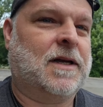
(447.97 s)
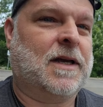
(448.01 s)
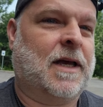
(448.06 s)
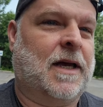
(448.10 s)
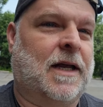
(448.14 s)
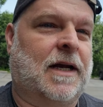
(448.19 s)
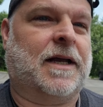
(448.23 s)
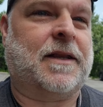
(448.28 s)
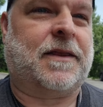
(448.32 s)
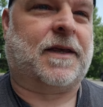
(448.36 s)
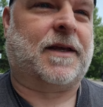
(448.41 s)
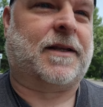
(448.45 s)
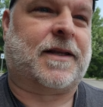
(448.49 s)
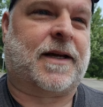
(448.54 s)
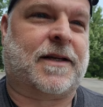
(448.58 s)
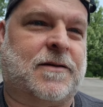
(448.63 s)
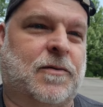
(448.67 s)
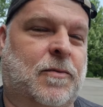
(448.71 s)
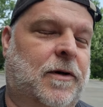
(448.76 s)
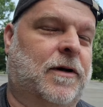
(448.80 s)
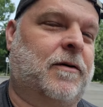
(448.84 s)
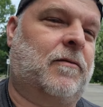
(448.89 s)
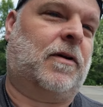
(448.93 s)
And I think that's
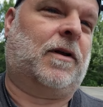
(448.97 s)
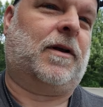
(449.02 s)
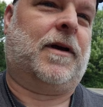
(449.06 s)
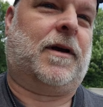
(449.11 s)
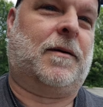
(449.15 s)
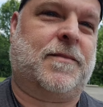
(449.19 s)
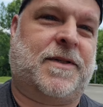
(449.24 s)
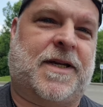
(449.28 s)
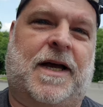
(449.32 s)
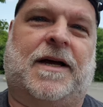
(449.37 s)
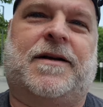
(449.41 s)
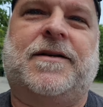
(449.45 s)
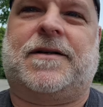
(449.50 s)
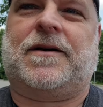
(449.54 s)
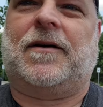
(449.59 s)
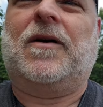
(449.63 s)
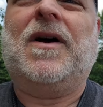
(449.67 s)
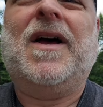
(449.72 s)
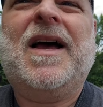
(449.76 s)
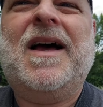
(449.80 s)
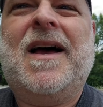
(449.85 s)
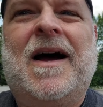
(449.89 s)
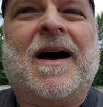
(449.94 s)
what it really comes down to.
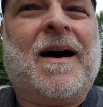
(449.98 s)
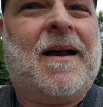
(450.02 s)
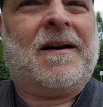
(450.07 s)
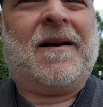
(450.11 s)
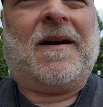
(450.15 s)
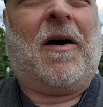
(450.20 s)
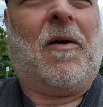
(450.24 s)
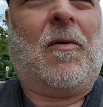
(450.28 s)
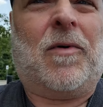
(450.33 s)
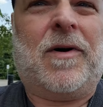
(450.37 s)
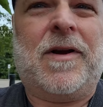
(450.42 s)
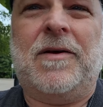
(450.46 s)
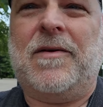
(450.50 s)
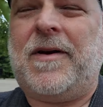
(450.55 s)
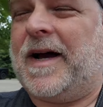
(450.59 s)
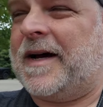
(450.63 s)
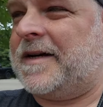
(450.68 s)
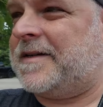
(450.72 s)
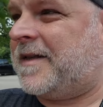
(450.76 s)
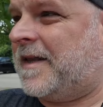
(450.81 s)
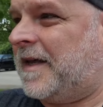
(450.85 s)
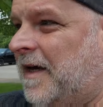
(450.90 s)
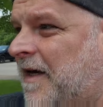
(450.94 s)
I don't know. What do you
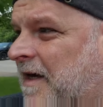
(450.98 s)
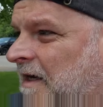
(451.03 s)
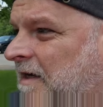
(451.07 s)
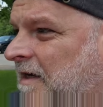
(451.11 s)
guys think?